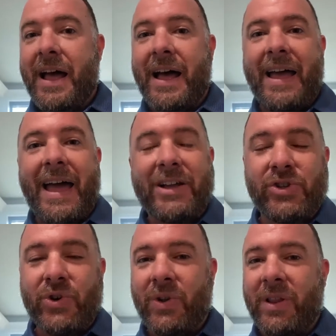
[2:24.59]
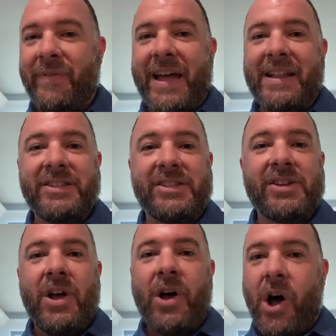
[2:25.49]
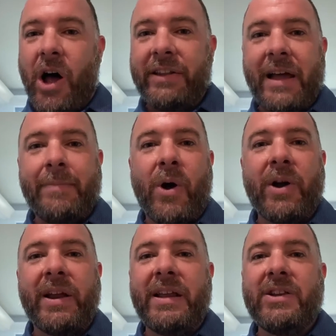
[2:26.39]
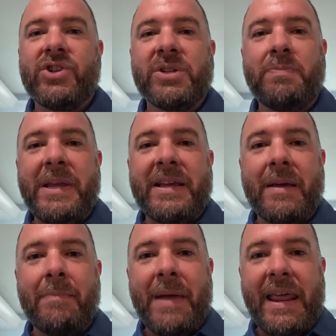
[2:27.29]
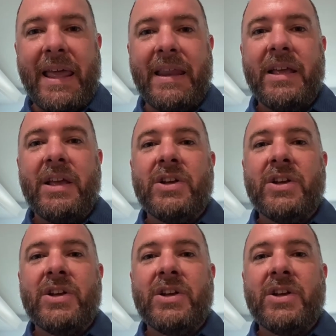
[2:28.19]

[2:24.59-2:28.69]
external events, online marketing, just be committed